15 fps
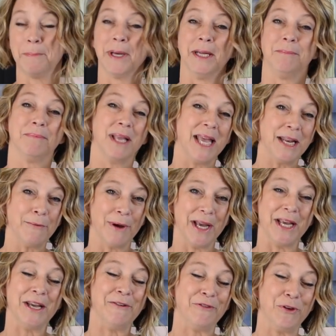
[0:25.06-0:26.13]
But
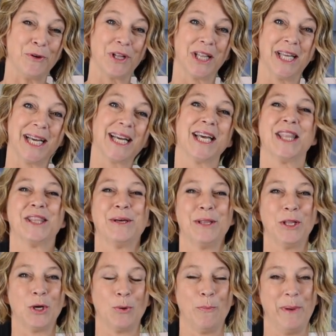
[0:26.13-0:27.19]
anyway, if you click the
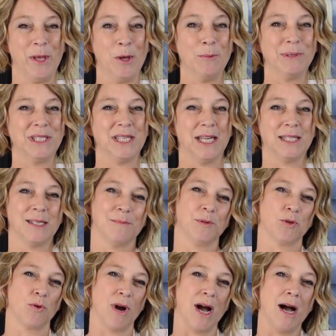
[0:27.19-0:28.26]
little bell beside
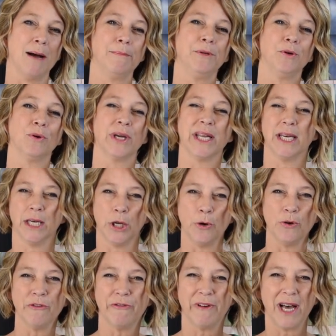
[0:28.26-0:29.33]
subscribe, you'll get
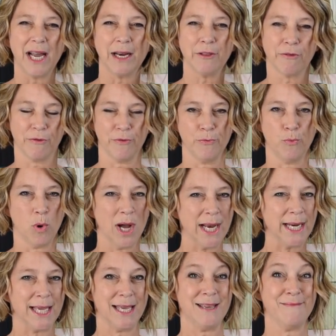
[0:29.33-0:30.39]
notified through
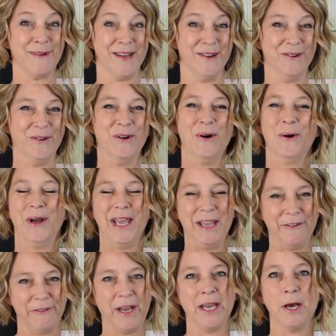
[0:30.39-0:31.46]
one email
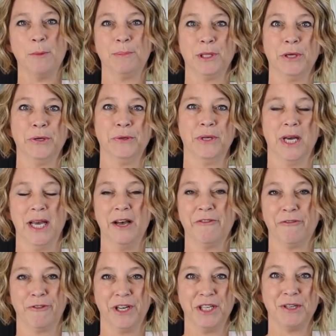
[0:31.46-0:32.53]
if I upload a
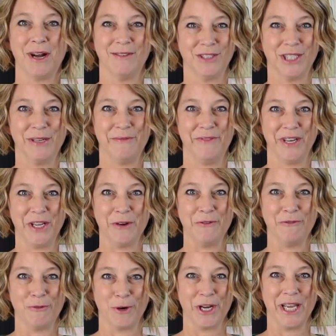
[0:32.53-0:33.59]
free travel tip video
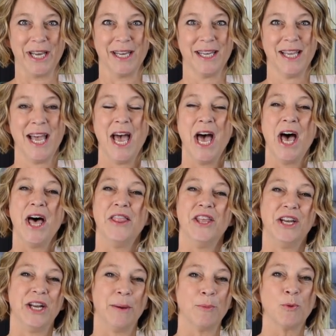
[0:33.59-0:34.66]
for you. The
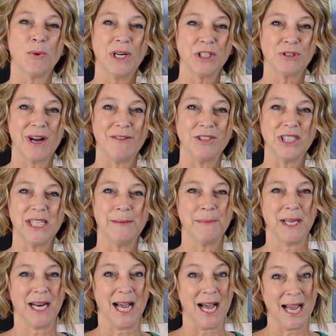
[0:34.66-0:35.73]
number one travel tip
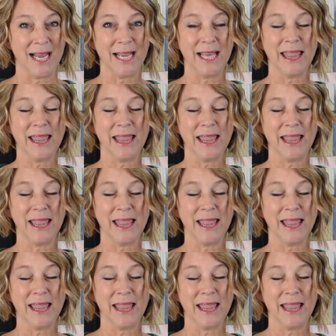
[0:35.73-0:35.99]
that I